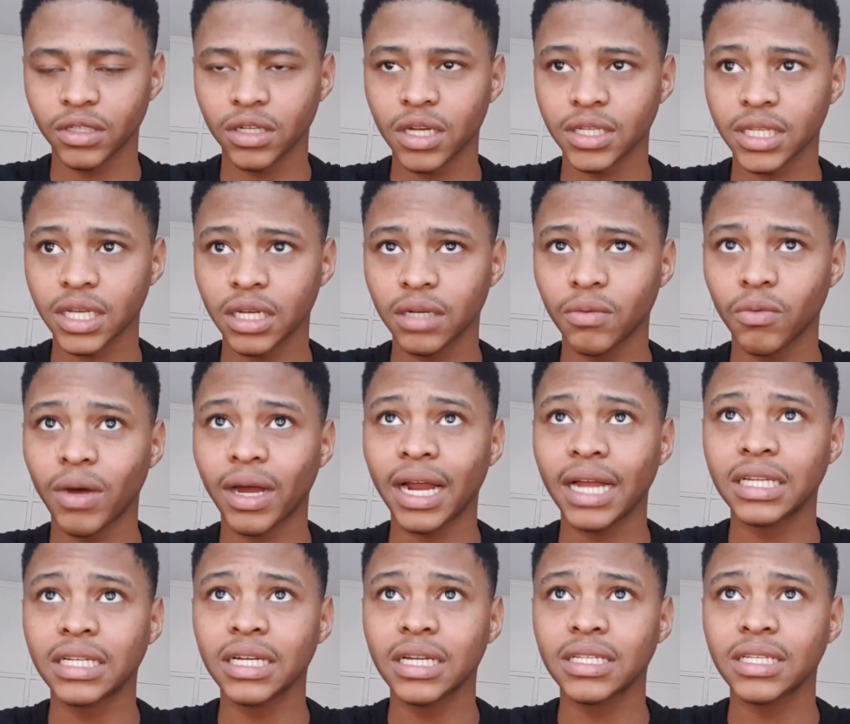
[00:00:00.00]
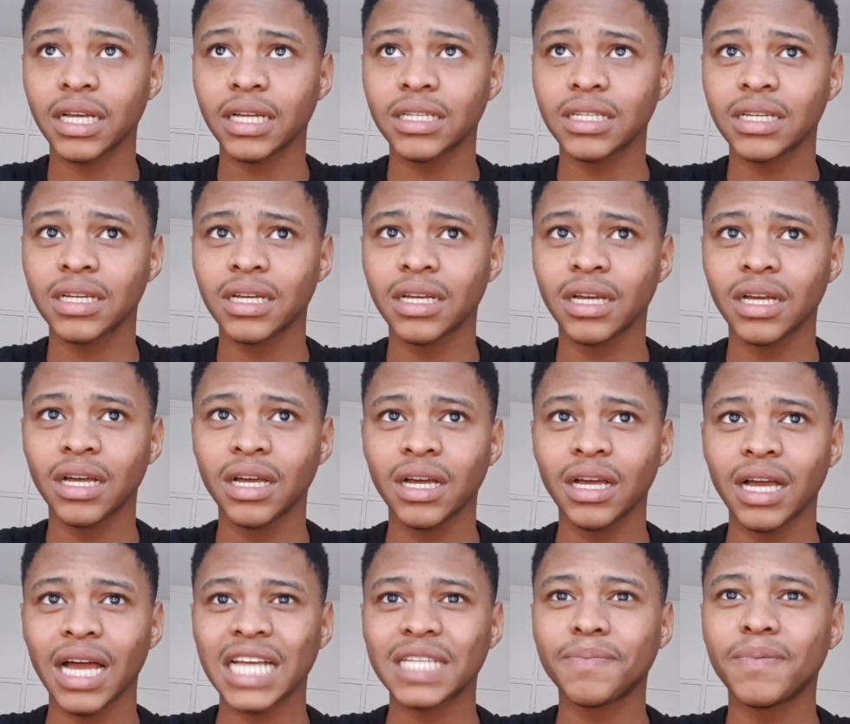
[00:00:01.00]
Because then what I did is that
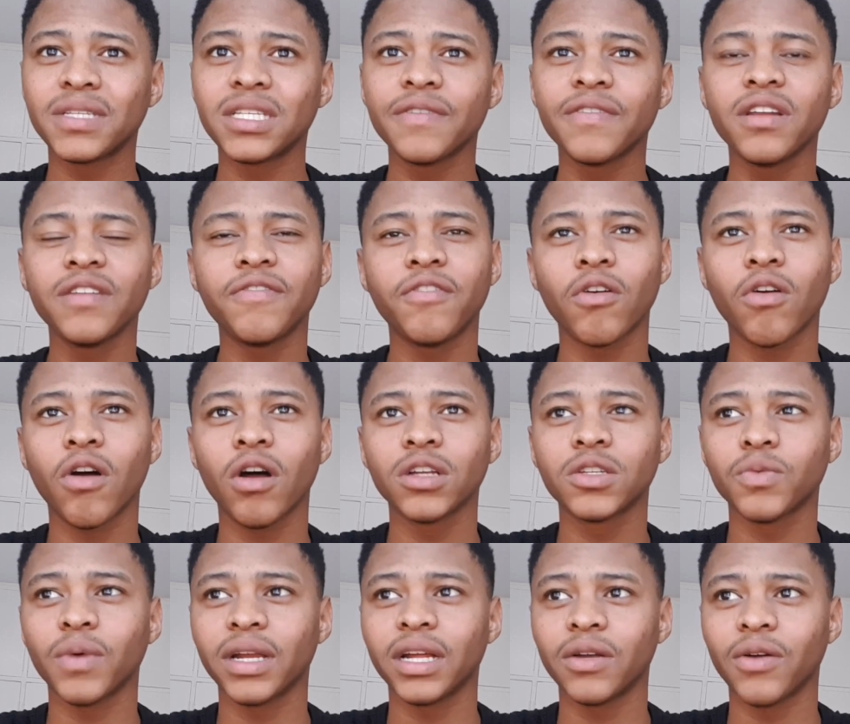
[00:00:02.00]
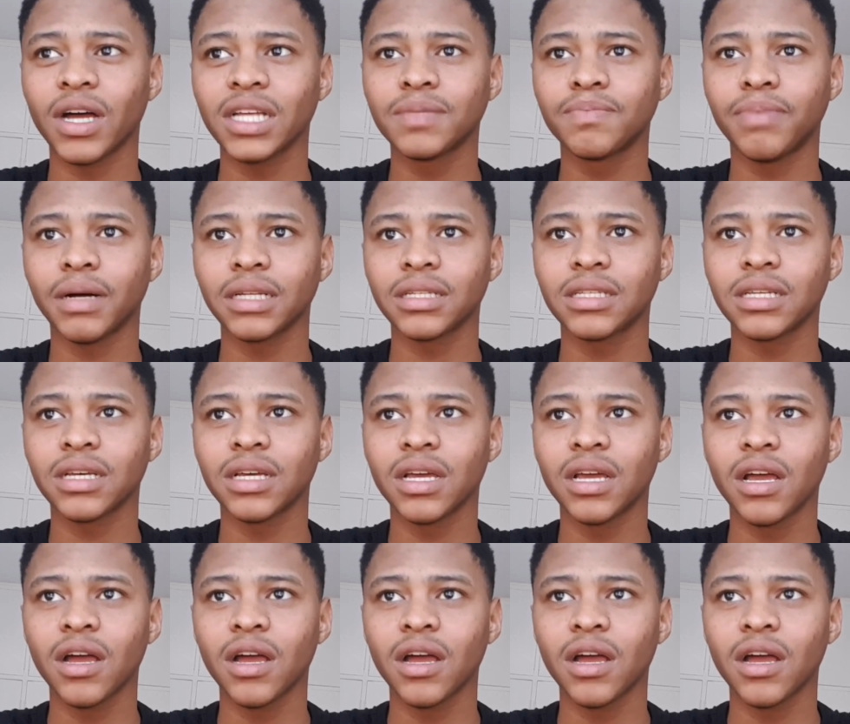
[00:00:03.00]
I specifically forgot what it was, but